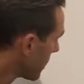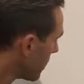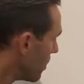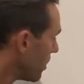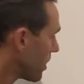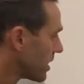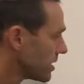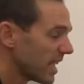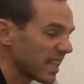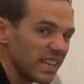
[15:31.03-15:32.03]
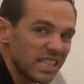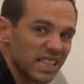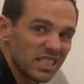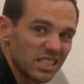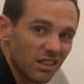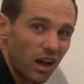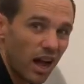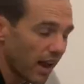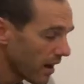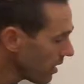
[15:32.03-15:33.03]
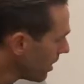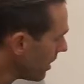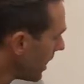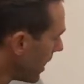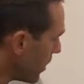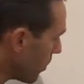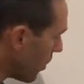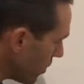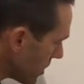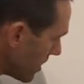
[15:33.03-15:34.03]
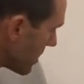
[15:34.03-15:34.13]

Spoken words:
you're going to take it easy because it's a little higher and roll to the